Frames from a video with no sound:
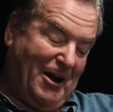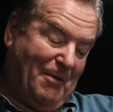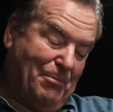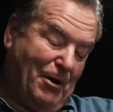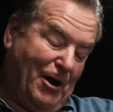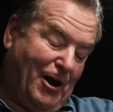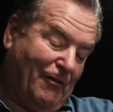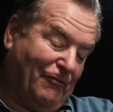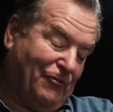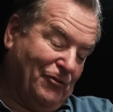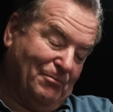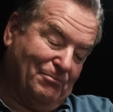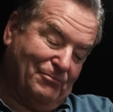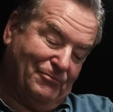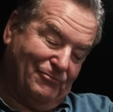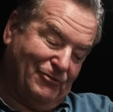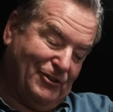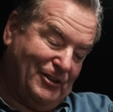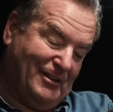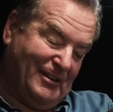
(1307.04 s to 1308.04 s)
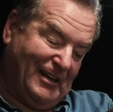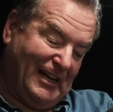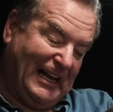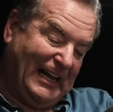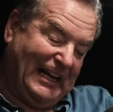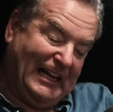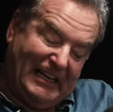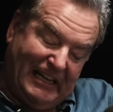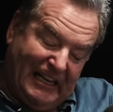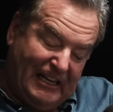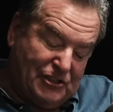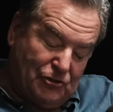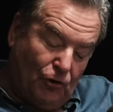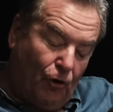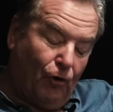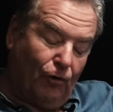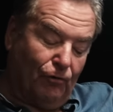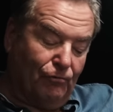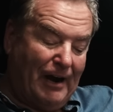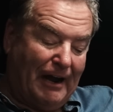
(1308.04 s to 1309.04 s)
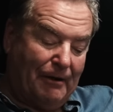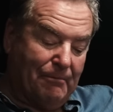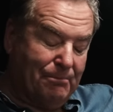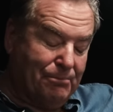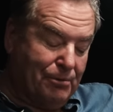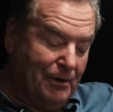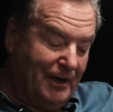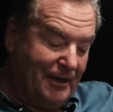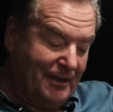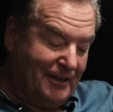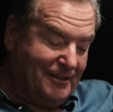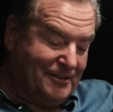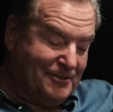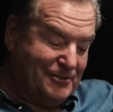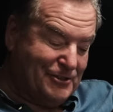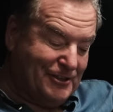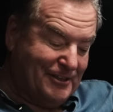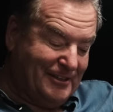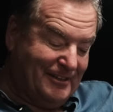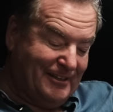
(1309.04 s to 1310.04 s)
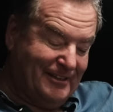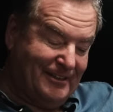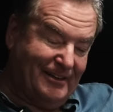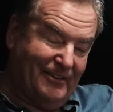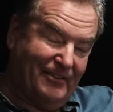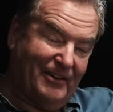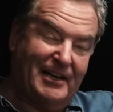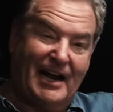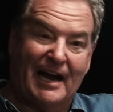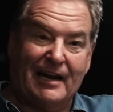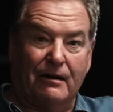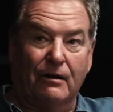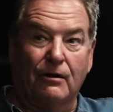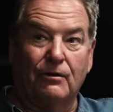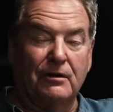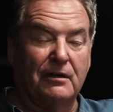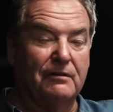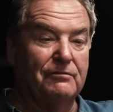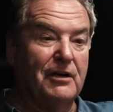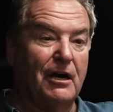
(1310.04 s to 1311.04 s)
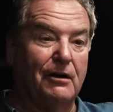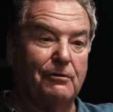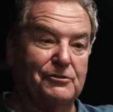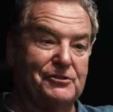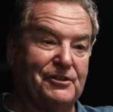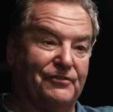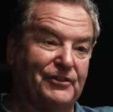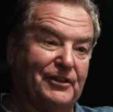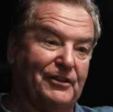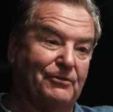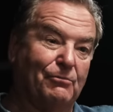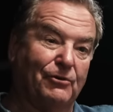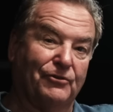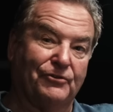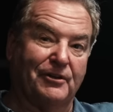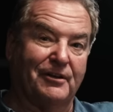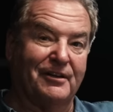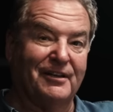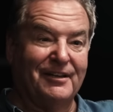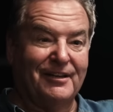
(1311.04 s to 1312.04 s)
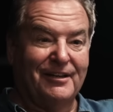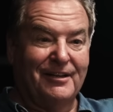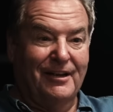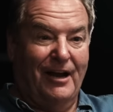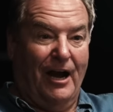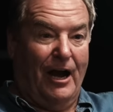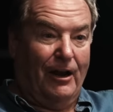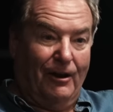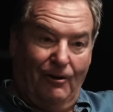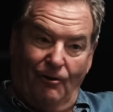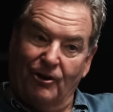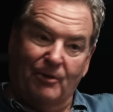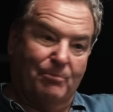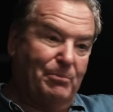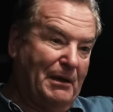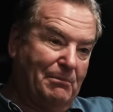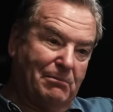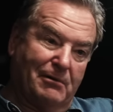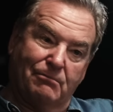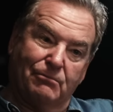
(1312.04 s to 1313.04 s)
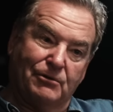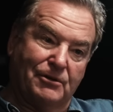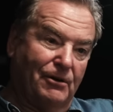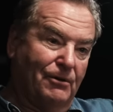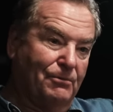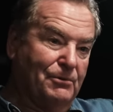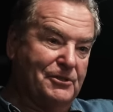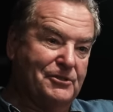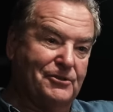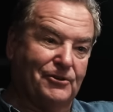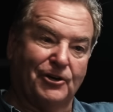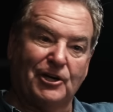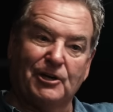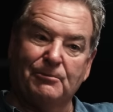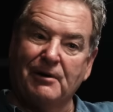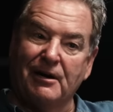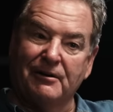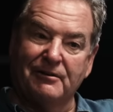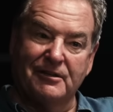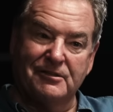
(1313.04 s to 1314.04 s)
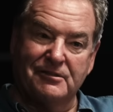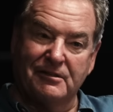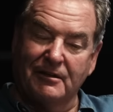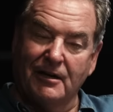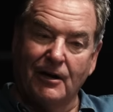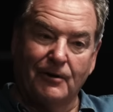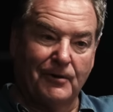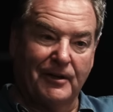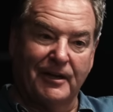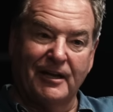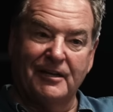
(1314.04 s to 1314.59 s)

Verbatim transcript: apart from his all-round brilliance, you know, the catalogue of goals, I think the one that a lot of people would always talk about is the goal